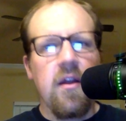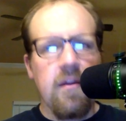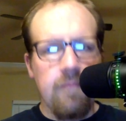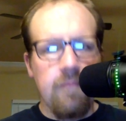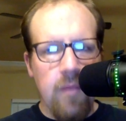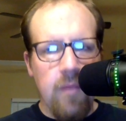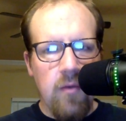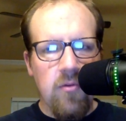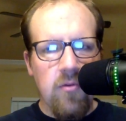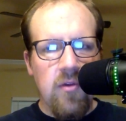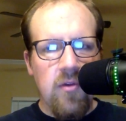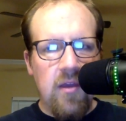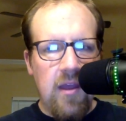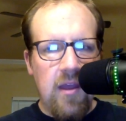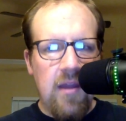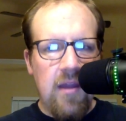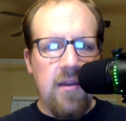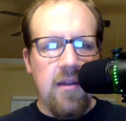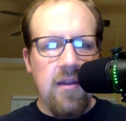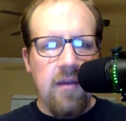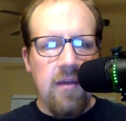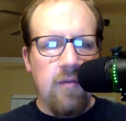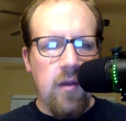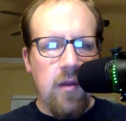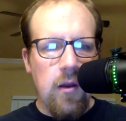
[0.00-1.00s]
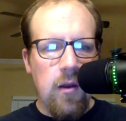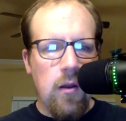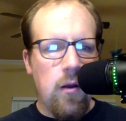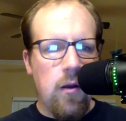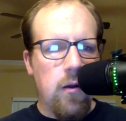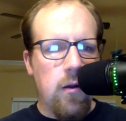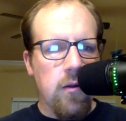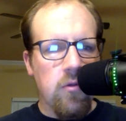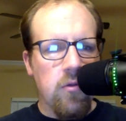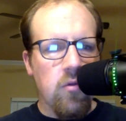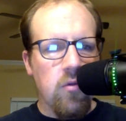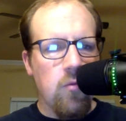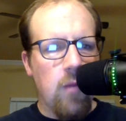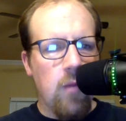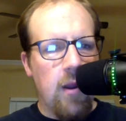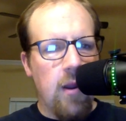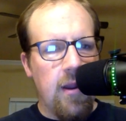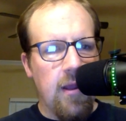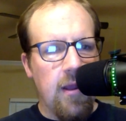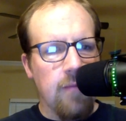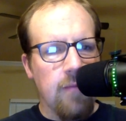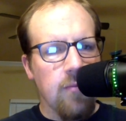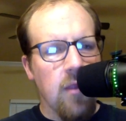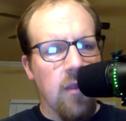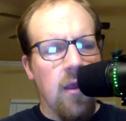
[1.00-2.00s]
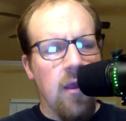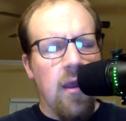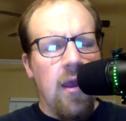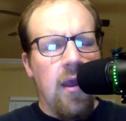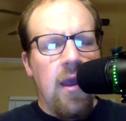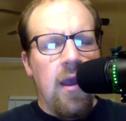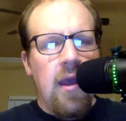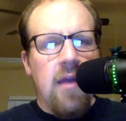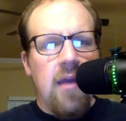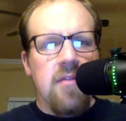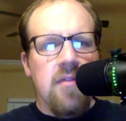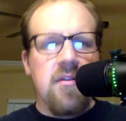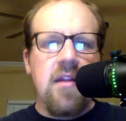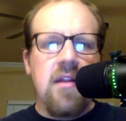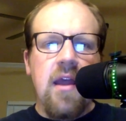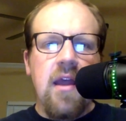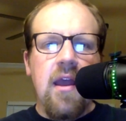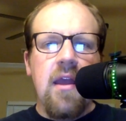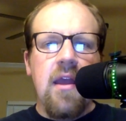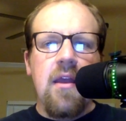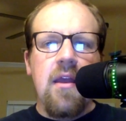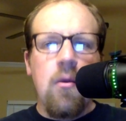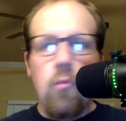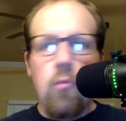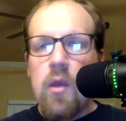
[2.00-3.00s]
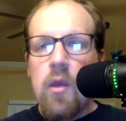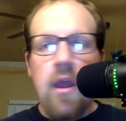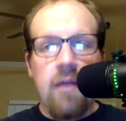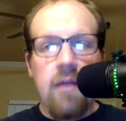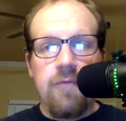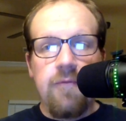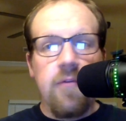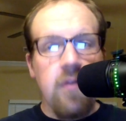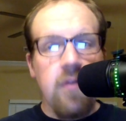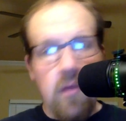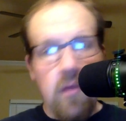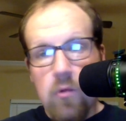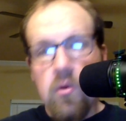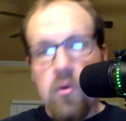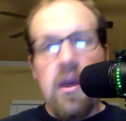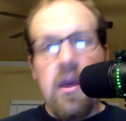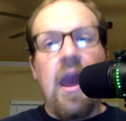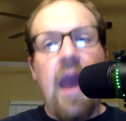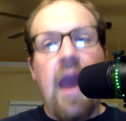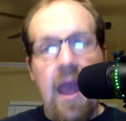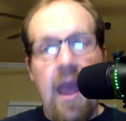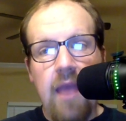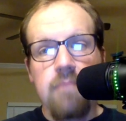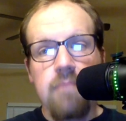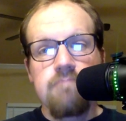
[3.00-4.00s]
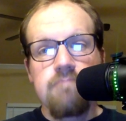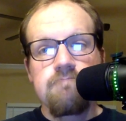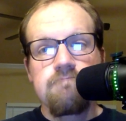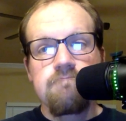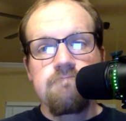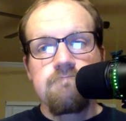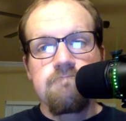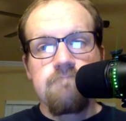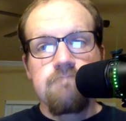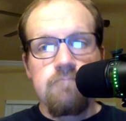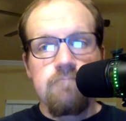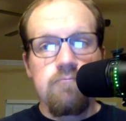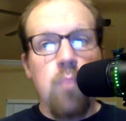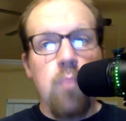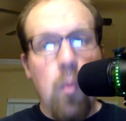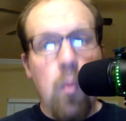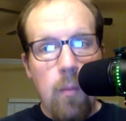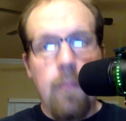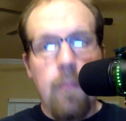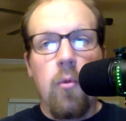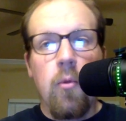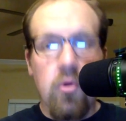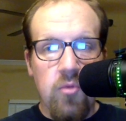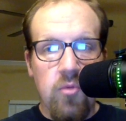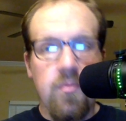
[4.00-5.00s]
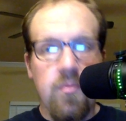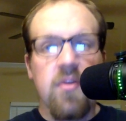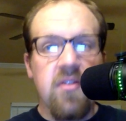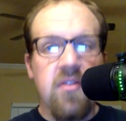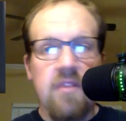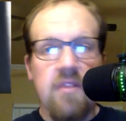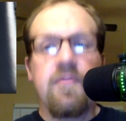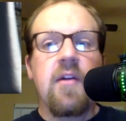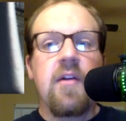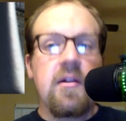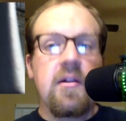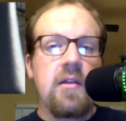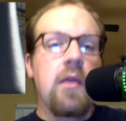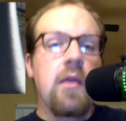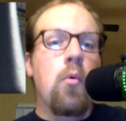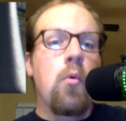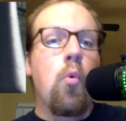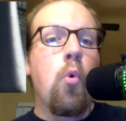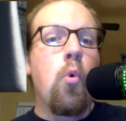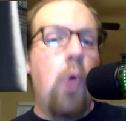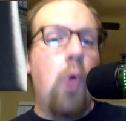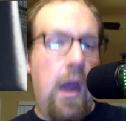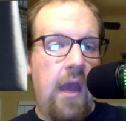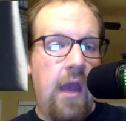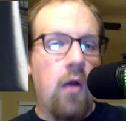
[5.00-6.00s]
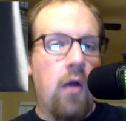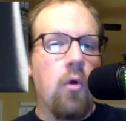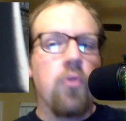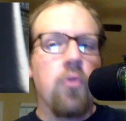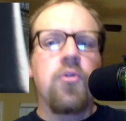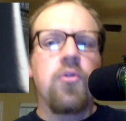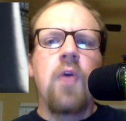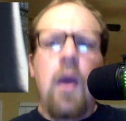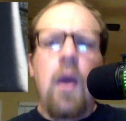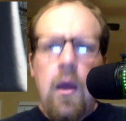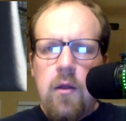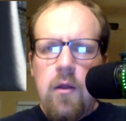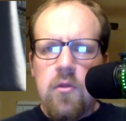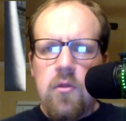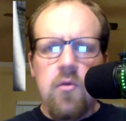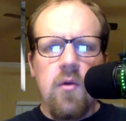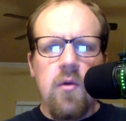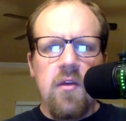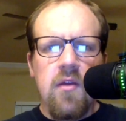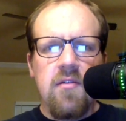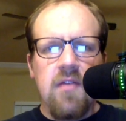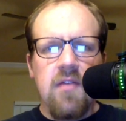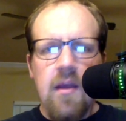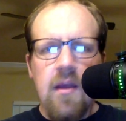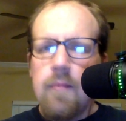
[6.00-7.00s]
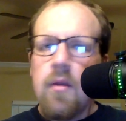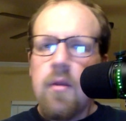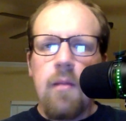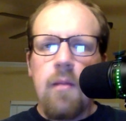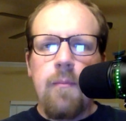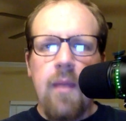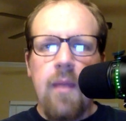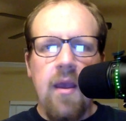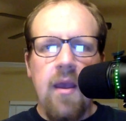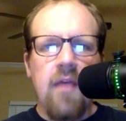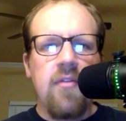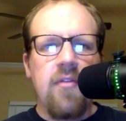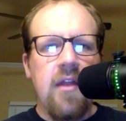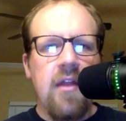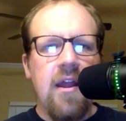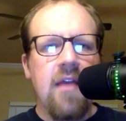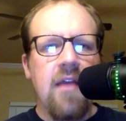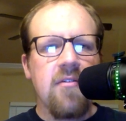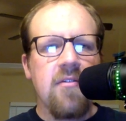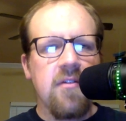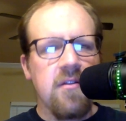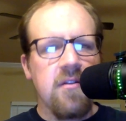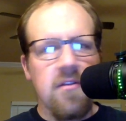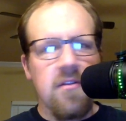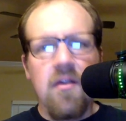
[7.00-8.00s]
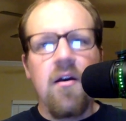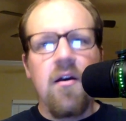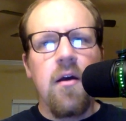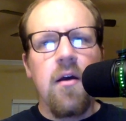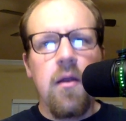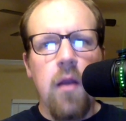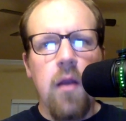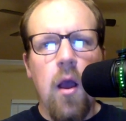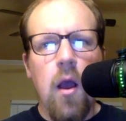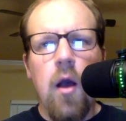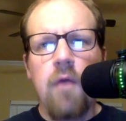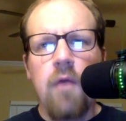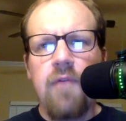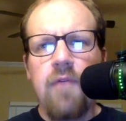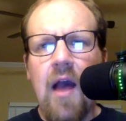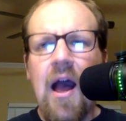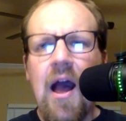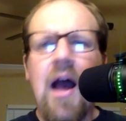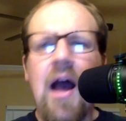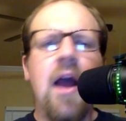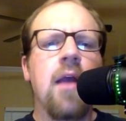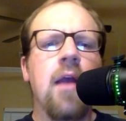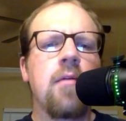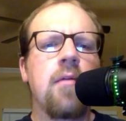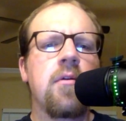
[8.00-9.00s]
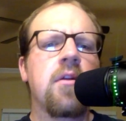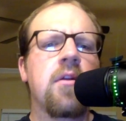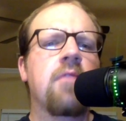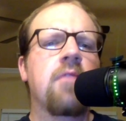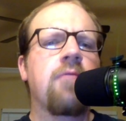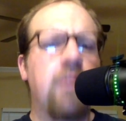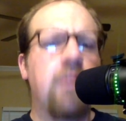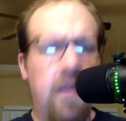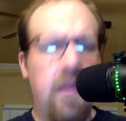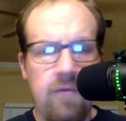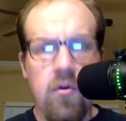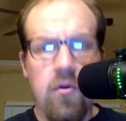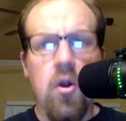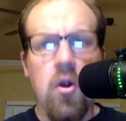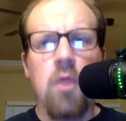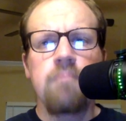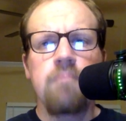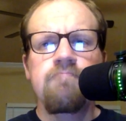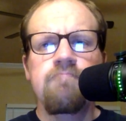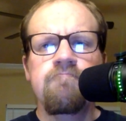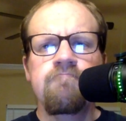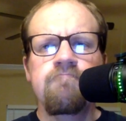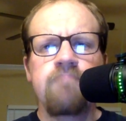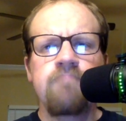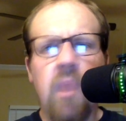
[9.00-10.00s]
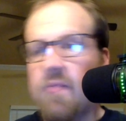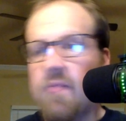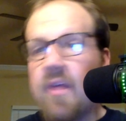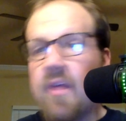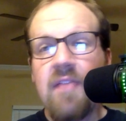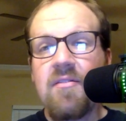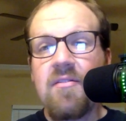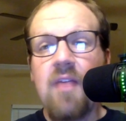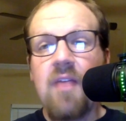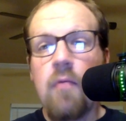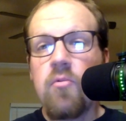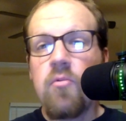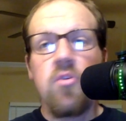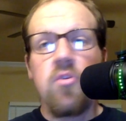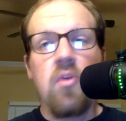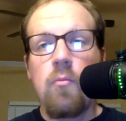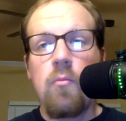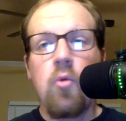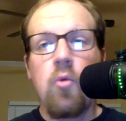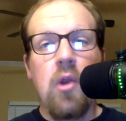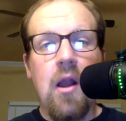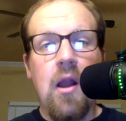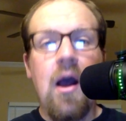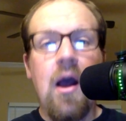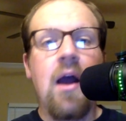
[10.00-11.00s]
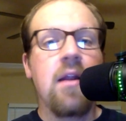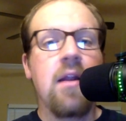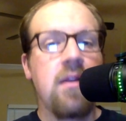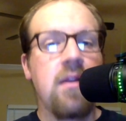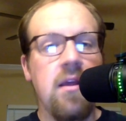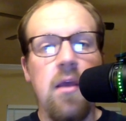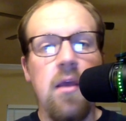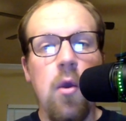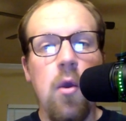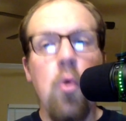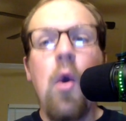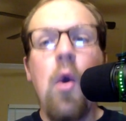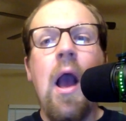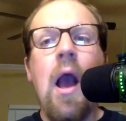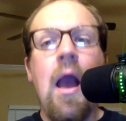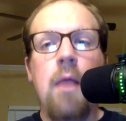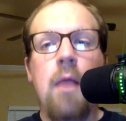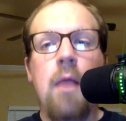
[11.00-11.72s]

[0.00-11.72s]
of music and give it an honest rating. Today, we head for the UK, more specifically Wales, to examine a band that has a ton of island flavor. Now, if that sounds somewhat odd to you,